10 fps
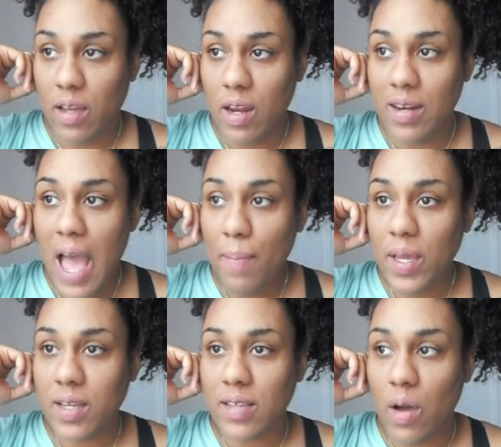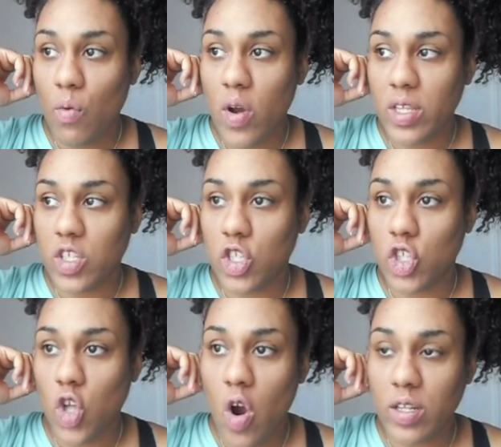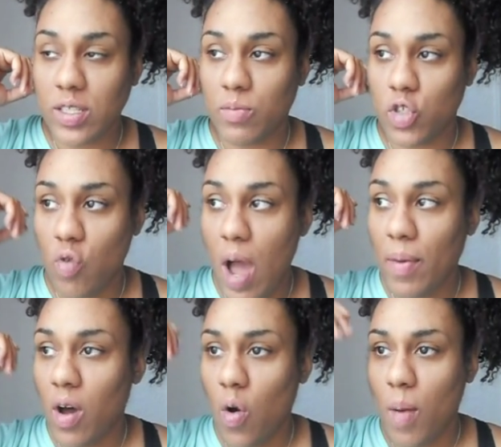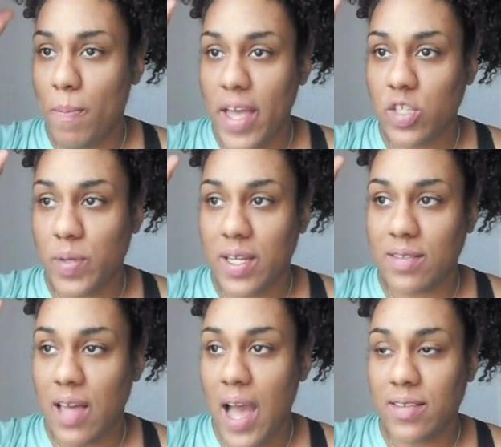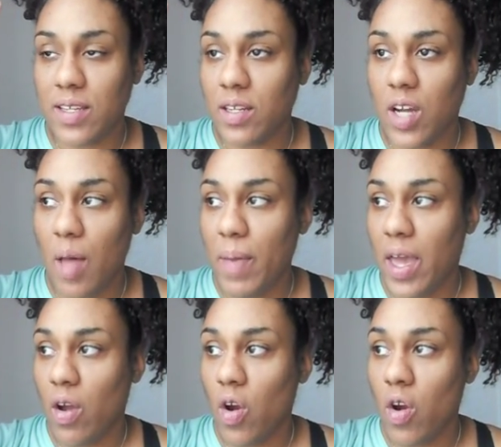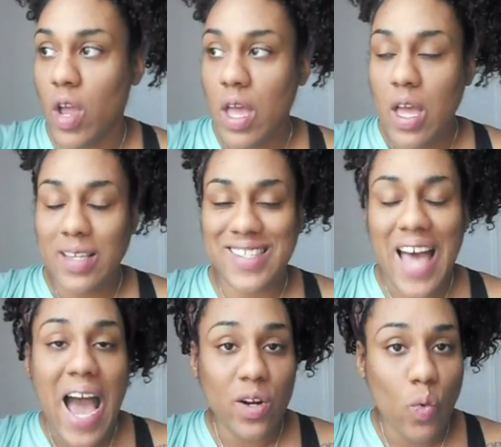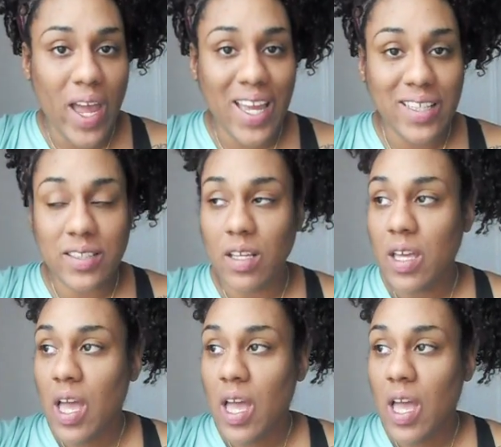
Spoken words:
not because I wanted to start some drama or a mess, because I didn't come at her sideways,